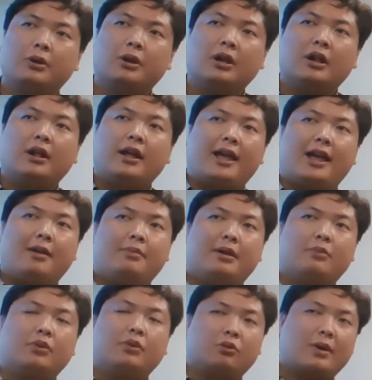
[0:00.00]
So
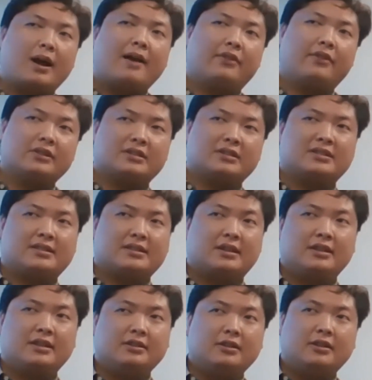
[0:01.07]
ABM would arrive on
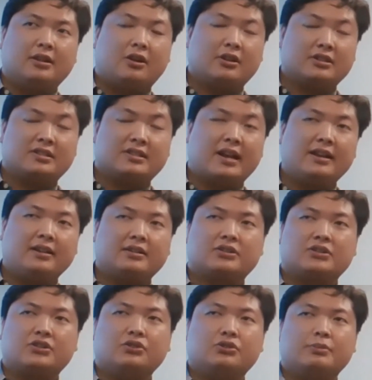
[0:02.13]
site,
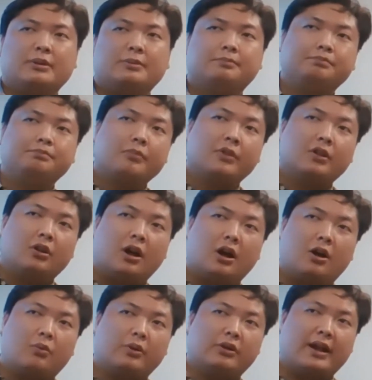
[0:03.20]
excuse me.
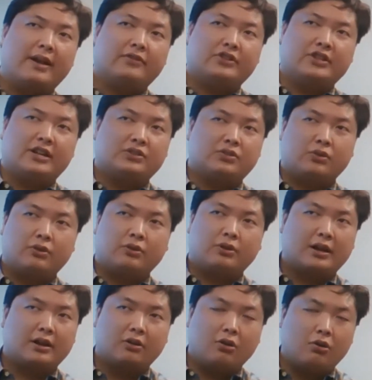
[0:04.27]
We would have the janitorial
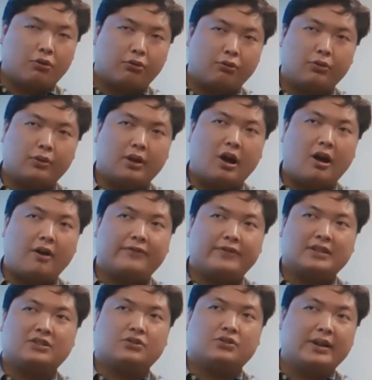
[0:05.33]
kind of go through the
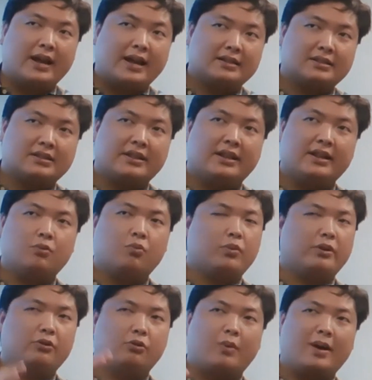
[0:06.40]
office, do enhanced cleaning.
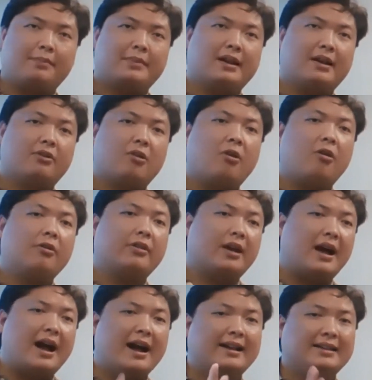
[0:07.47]
We would wipe down all
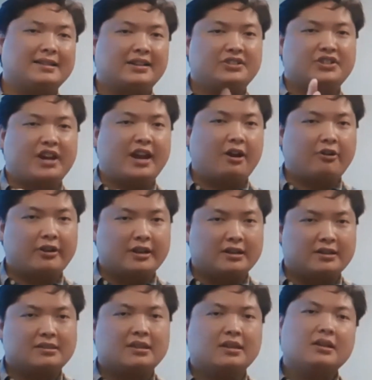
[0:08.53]
the high touch
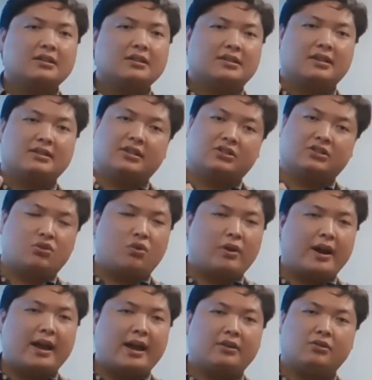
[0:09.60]
areas, such as
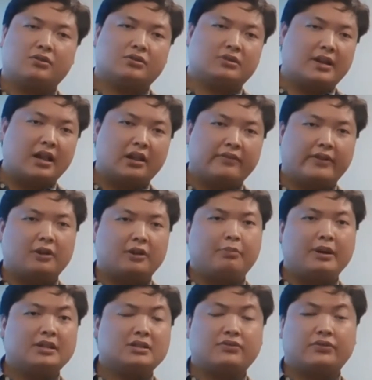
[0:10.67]
door handles, elevator
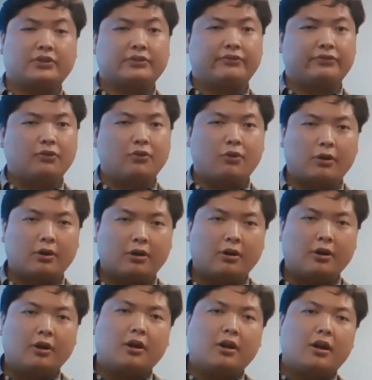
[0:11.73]
buttons for the
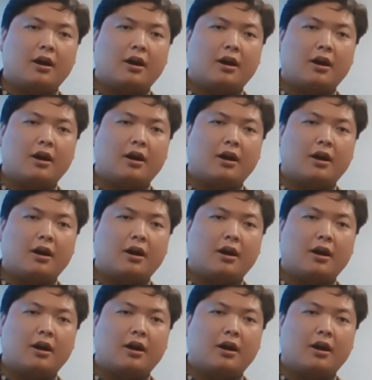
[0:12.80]
floor,